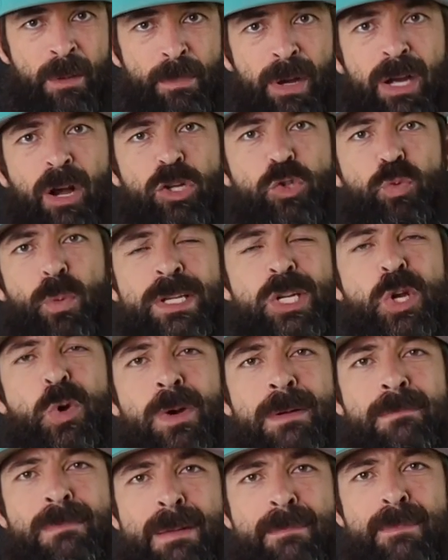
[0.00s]
Because when you
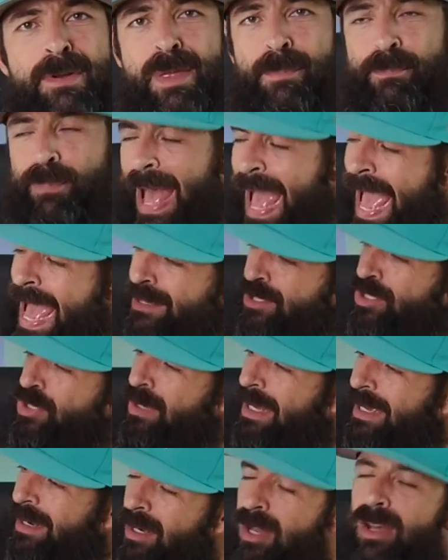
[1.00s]
remember the past,
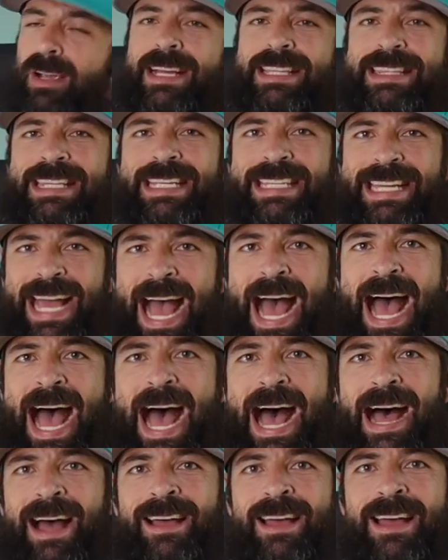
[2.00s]
you can look at the
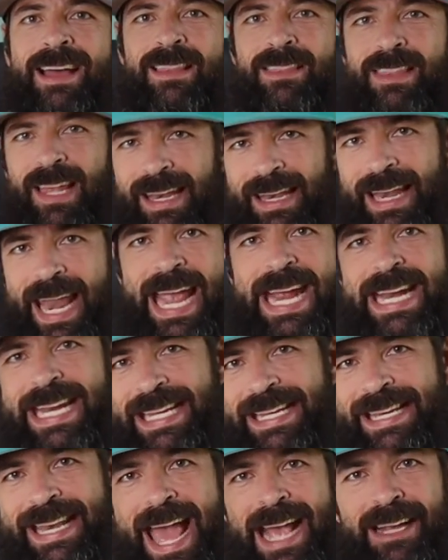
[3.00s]
guy, the lady